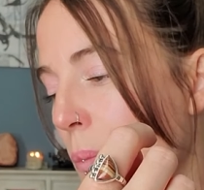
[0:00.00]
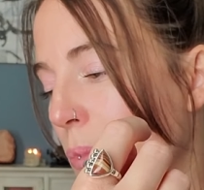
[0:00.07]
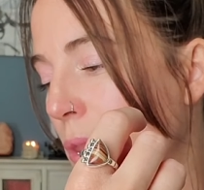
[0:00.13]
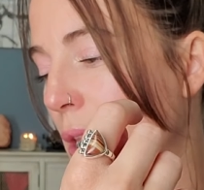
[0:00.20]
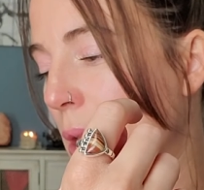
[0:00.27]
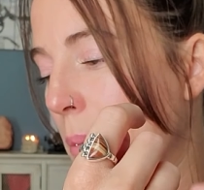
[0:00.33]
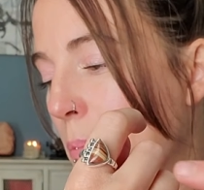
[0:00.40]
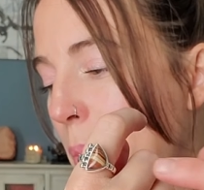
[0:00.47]

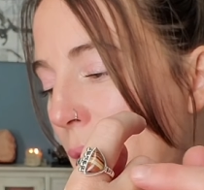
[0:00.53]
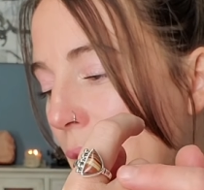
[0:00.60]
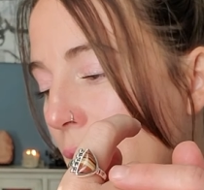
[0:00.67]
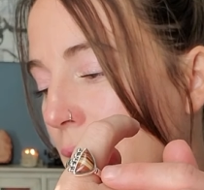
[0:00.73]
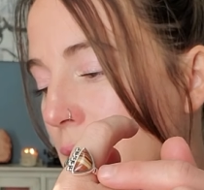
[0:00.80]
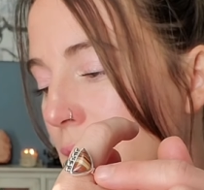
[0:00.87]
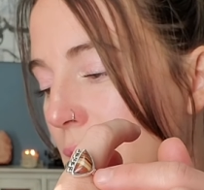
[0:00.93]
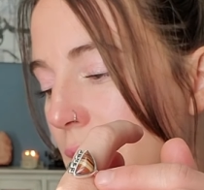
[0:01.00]
The
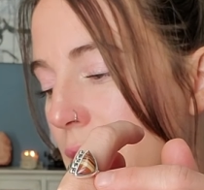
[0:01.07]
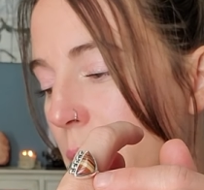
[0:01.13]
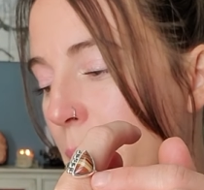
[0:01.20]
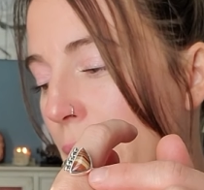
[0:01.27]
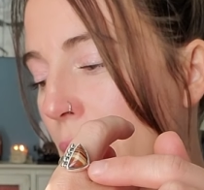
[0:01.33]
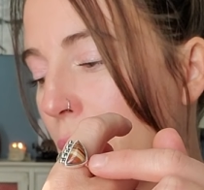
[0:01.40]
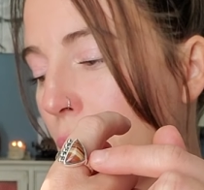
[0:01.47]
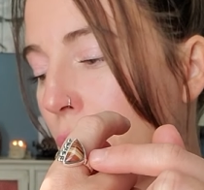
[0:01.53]
band is
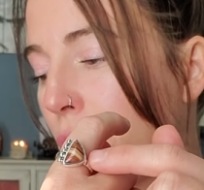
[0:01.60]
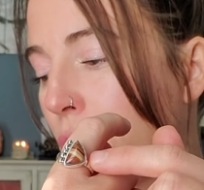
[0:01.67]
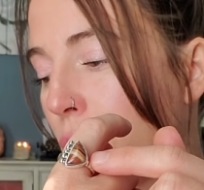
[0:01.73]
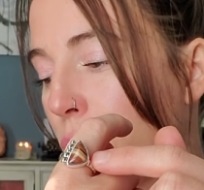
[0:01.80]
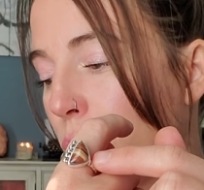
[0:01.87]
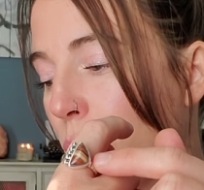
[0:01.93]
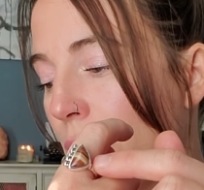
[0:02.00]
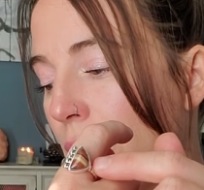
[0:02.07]
about
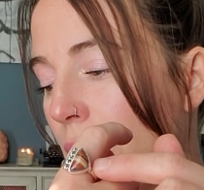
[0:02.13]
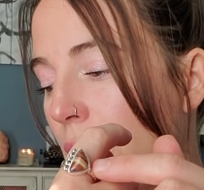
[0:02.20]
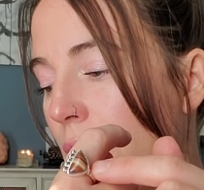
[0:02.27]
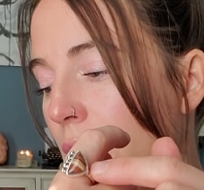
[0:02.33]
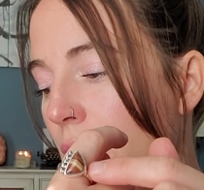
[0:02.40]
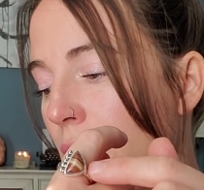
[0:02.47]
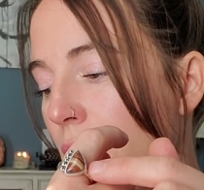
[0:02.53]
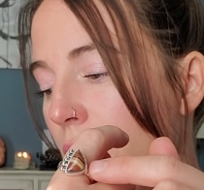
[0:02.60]

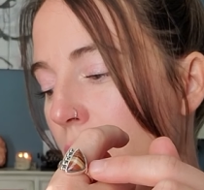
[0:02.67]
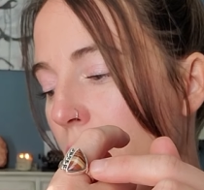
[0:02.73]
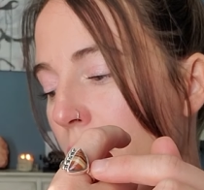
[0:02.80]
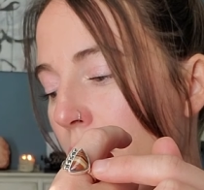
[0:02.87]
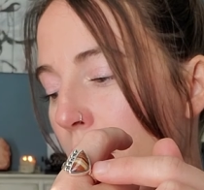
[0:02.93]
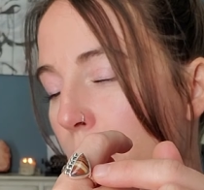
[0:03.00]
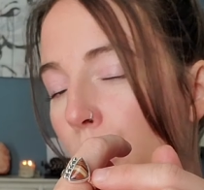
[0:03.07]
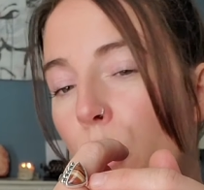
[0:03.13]

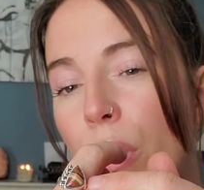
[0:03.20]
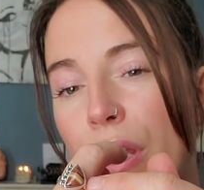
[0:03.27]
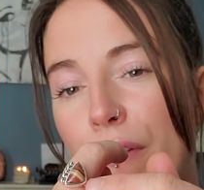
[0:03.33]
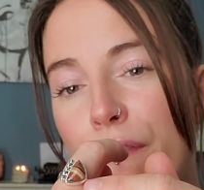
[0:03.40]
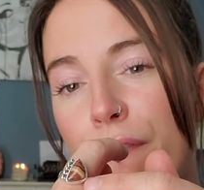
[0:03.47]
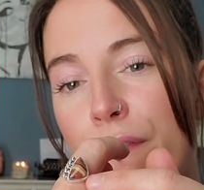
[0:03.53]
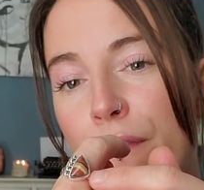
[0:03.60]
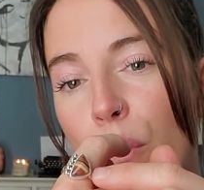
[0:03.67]

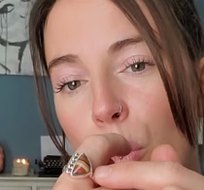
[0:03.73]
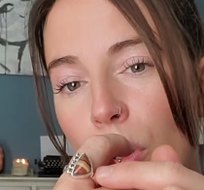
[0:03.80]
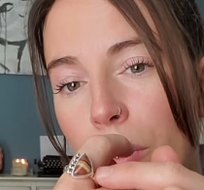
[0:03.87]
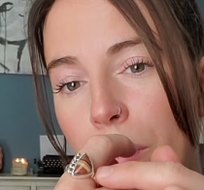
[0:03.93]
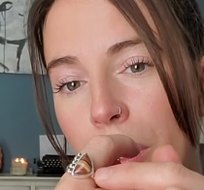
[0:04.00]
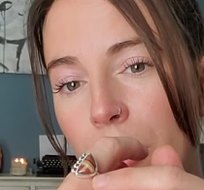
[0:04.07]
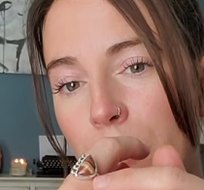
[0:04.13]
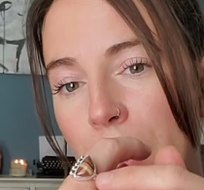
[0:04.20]
3.4
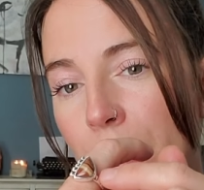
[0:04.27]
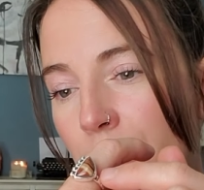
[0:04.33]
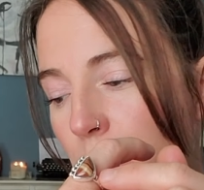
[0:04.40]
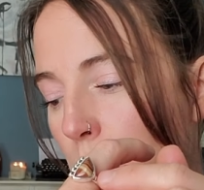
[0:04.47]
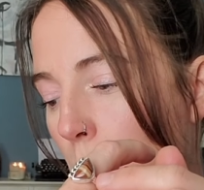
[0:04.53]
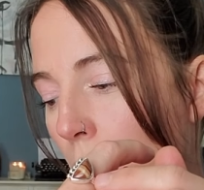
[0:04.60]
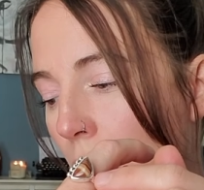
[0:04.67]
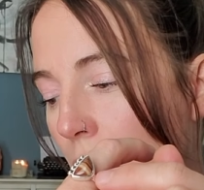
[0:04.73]
millimeters
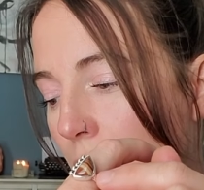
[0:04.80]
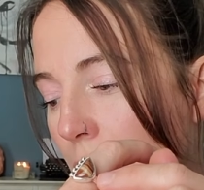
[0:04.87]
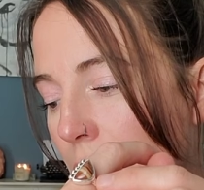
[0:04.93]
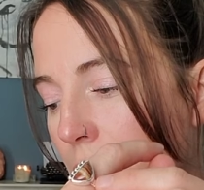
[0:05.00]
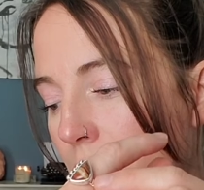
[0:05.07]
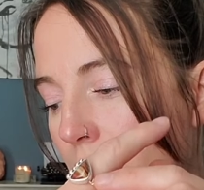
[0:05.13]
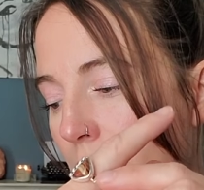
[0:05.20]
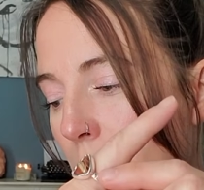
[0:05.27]

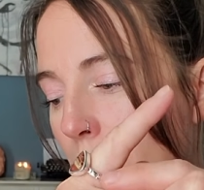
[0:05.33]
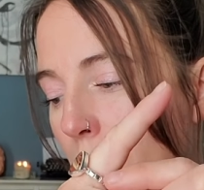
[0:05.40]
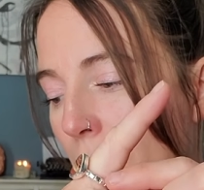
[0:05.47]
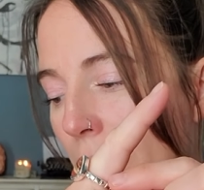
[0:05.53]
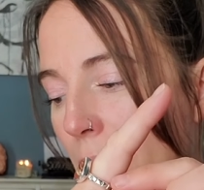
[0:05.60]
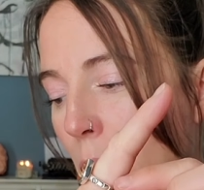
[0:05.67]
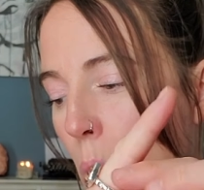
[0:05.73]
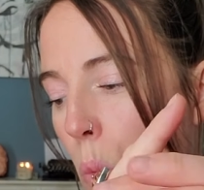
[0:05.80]
wide
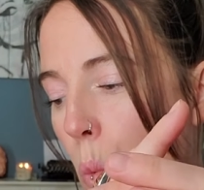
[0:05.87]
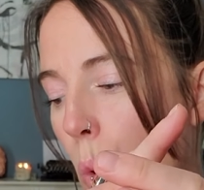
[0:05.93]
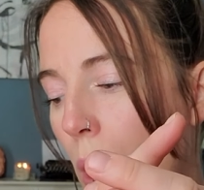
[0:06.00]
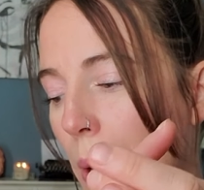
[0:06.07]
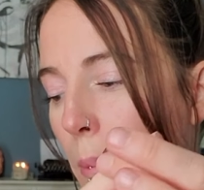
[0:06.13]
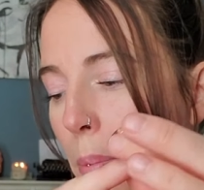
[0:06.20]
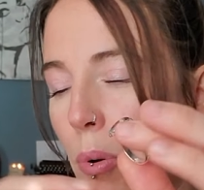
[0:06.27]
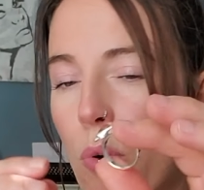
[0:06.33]
by
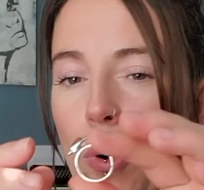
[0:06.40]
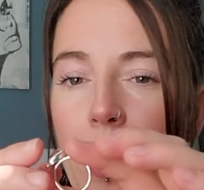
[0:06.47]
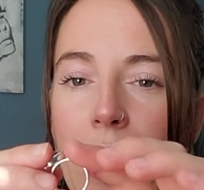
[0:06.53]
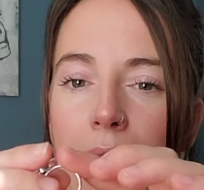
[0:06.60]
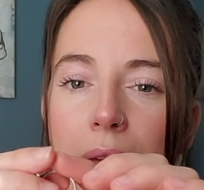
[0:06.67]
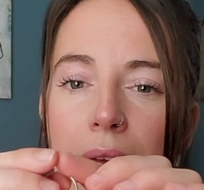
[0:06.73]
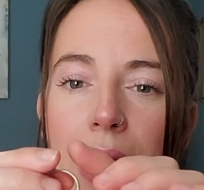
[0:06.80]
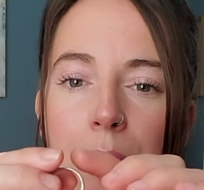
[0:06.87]

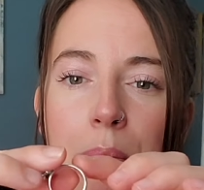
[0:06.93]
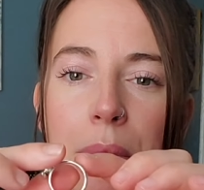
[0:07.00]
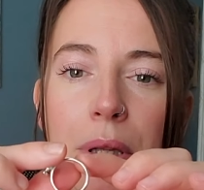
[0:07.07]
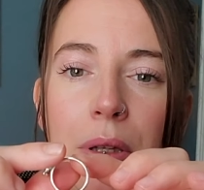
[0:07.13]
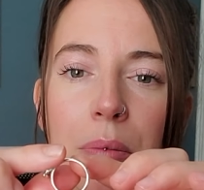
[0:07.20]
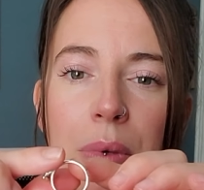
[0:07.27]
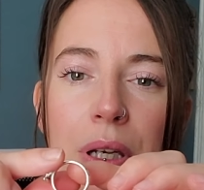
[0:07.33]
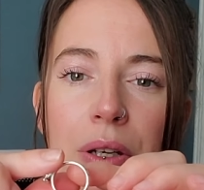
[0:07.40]
1.8
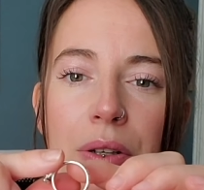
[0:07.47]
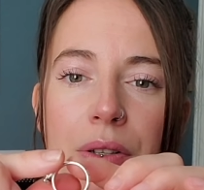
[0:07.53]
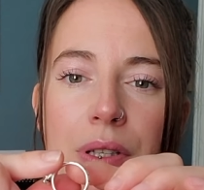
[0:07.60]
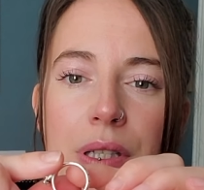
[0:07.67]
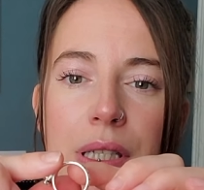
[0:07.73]
millimeters